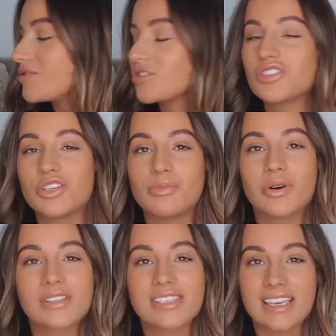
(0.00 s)
I've got two
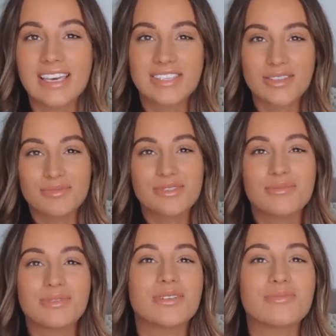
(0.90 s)
boxes here, so I'm
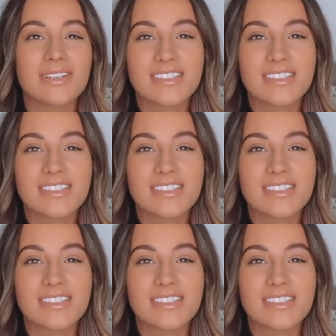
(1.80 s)
super